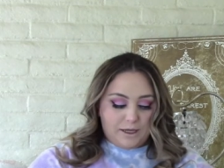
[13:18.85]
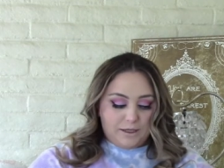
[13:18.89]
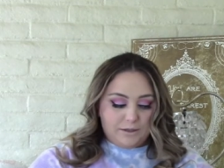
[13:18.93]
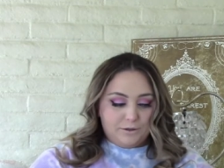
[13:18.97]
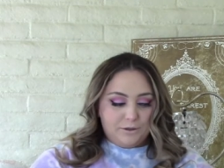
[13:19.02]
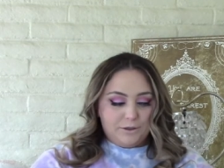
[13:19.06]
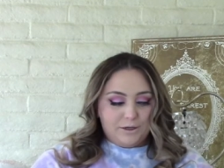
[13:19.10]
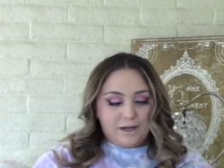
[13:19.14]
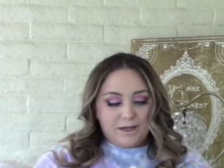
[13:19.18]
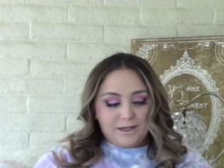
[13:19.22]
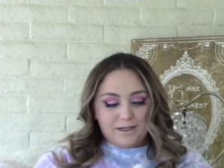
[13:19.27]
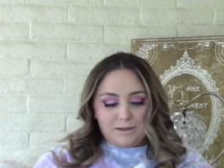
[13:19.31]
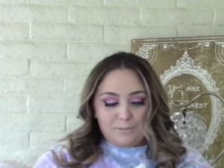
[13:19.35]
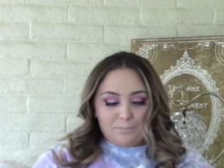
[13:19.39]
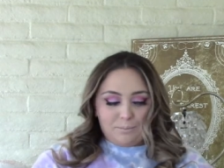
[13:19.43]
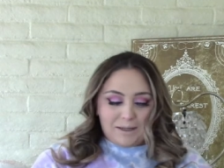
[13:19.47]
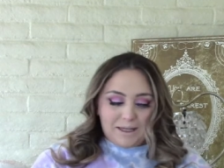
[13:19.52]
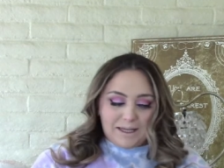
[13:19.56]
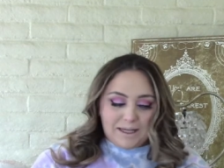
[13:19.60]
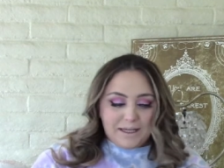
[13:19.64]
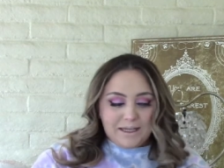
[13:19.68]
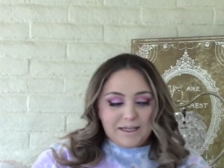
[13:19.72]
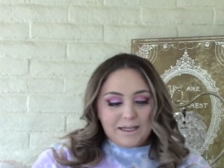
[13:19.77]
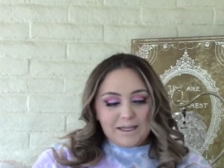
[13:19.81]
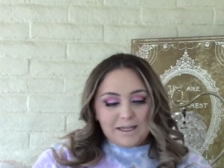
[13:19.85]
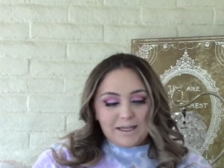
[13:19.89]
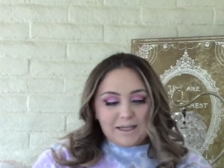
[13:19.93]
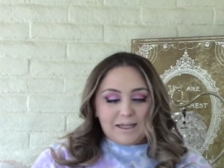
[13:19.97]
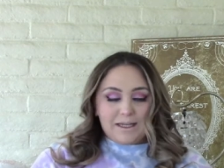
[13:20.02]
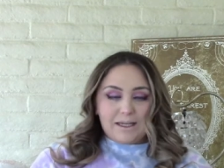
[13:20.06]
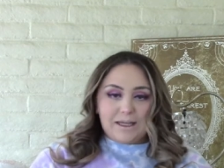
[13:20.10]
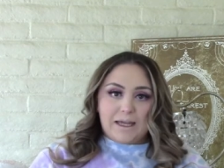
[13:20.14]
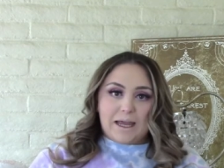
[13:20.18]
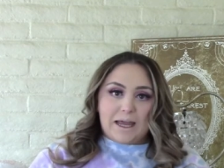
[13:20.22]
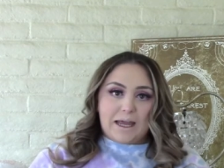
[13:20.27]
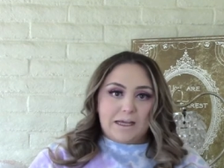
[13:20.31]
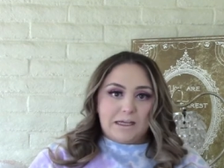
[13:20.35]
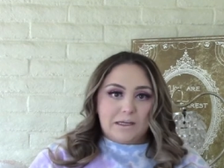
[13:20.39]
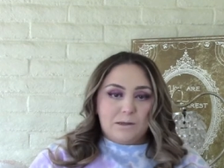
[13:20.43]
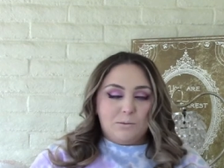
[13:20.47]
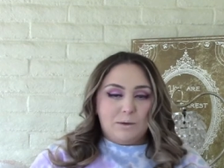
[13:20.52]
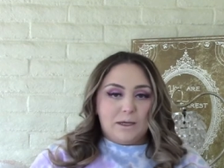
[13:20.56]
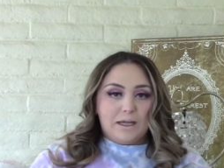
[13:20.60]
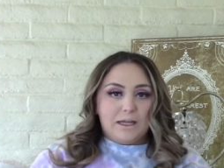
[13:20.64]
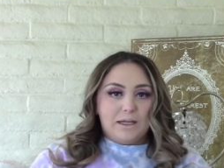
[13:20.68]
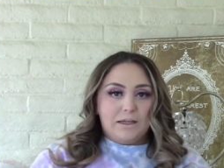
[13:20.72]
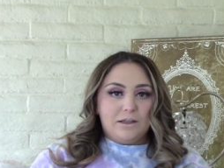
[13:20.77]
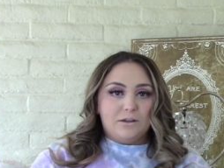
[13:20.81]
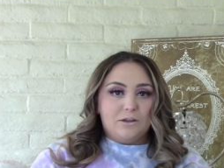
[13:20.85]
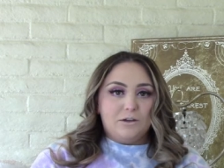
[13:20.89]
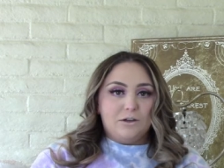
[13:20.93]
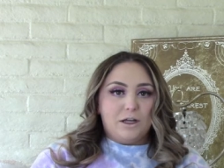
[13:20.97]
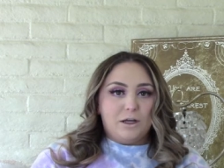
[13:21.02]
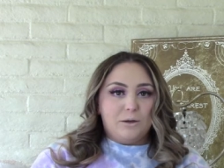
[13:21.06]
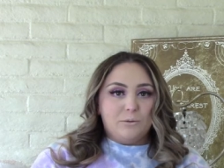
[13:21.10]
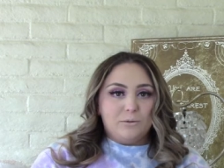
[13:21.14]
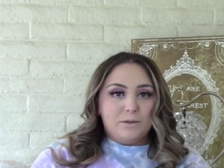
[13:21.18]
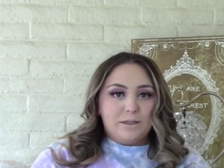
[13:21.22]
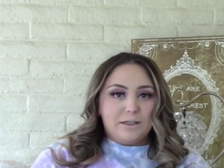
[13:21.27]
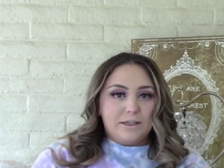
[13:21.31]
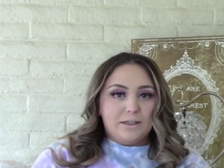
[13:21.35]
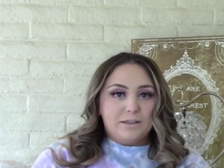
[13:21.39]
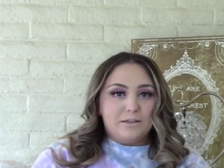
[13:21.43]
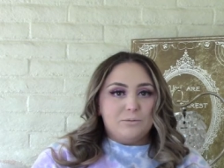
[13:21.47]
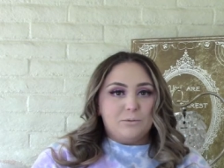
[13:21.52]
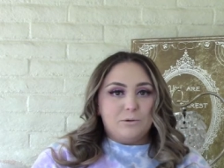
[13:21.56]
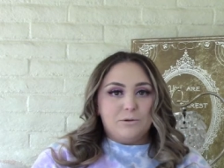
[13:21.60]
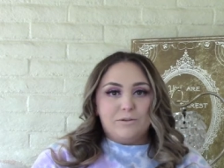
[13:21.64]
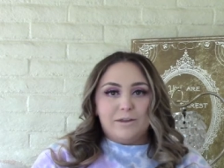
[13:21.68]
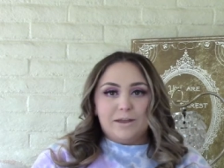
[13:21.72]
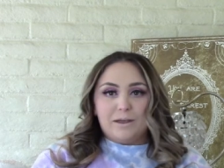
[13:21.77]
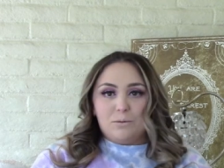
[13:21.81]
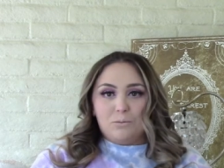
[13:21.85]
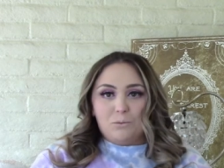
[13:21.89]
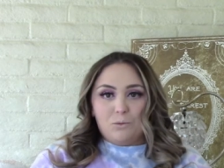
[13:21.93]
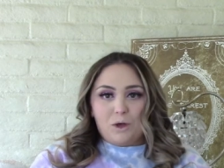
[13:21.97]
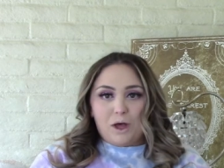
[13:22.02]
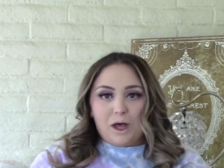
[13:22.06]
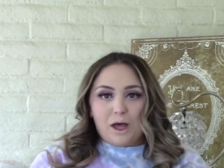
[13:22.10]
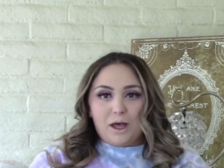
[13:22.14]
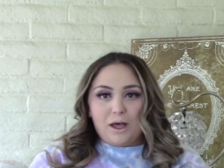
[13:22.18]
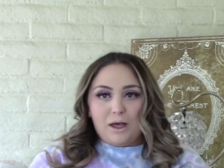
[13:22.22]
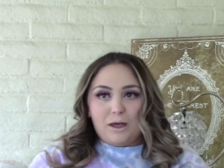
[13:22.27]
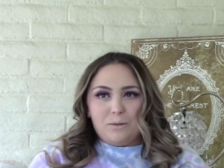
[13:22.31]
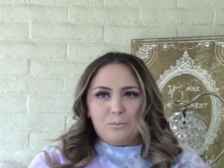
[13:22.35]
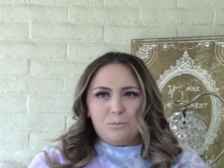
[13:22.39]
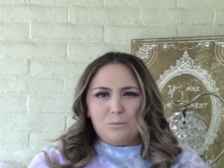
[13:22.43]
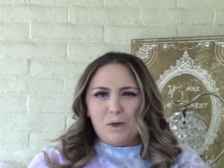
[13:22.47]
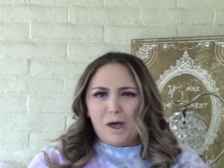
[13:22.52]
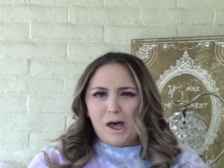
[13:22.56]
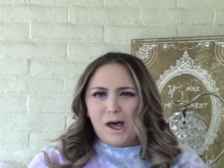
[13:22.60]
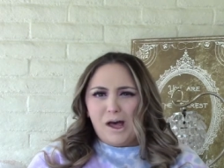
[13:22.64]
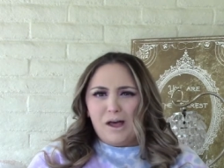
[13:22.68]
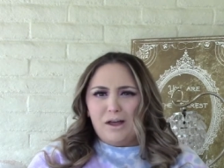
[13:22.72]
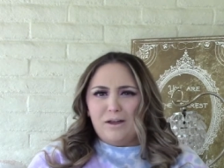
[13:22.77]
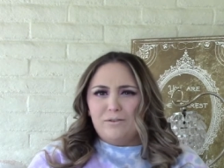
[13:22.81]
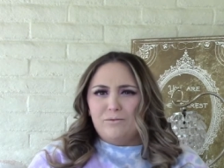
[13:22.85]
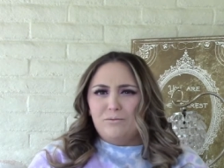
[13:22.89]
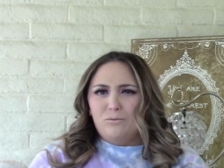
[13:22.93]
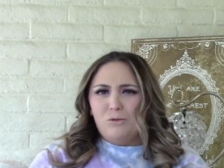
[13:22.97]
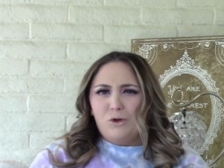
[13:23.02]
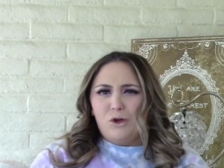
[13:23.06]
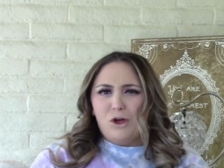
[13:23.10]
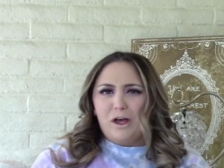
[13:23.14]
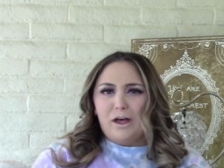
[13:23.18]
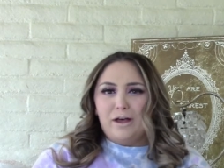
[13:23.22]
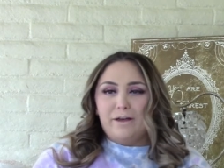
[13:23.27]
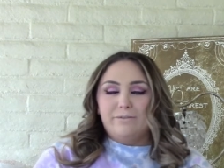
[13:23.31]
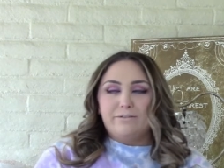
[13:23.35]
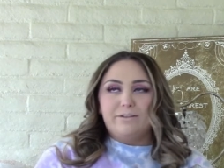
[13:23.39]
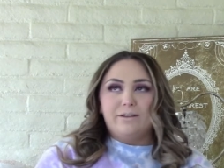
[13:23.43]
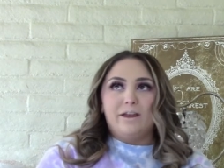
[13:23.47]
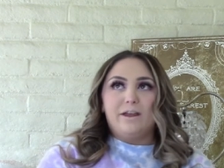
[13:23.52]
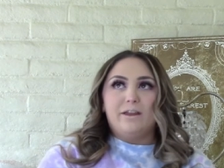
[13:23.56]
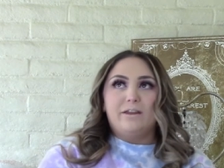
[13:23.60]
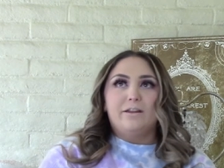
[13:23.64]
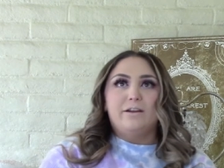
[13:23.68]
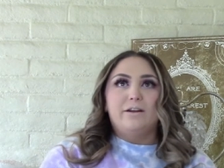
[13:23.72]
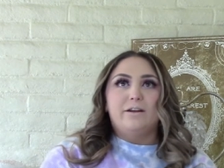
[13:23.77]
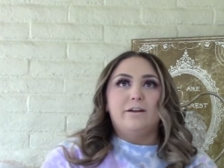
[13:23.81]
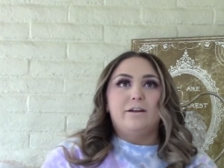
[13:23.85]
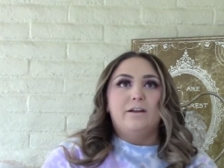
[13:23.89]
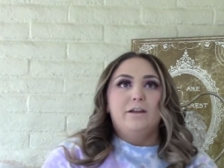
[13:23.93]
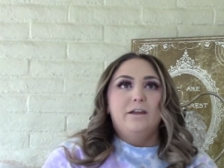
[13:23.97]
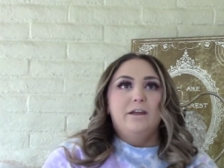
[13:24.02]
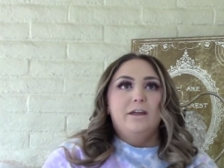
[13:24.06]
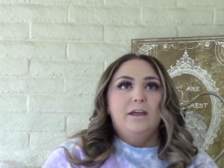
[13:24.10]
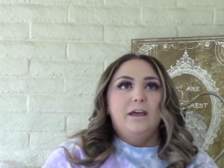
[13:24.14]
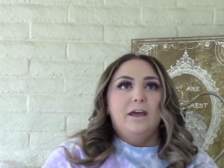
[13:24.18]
They're kind of pinky anyway. They're not really, it's more like a mauve color.